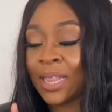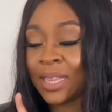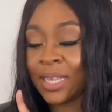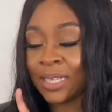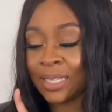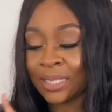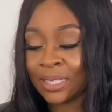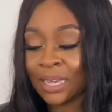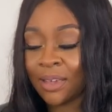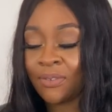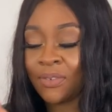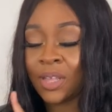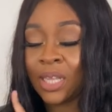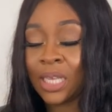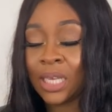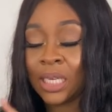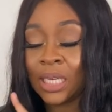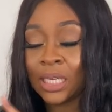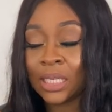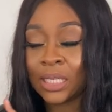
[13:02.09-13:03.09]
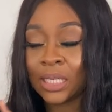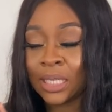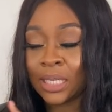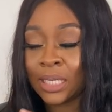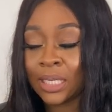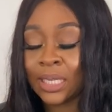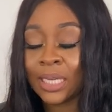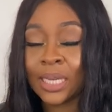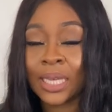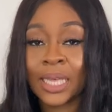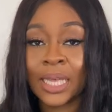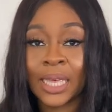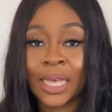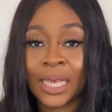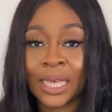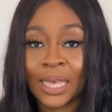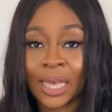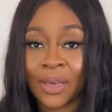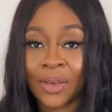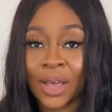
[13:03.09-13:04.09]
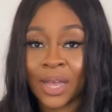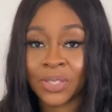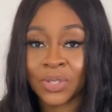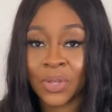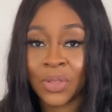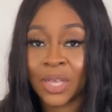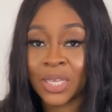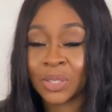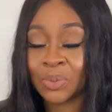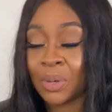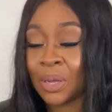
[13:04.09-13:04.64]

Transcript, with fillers: then definitely get your hands on this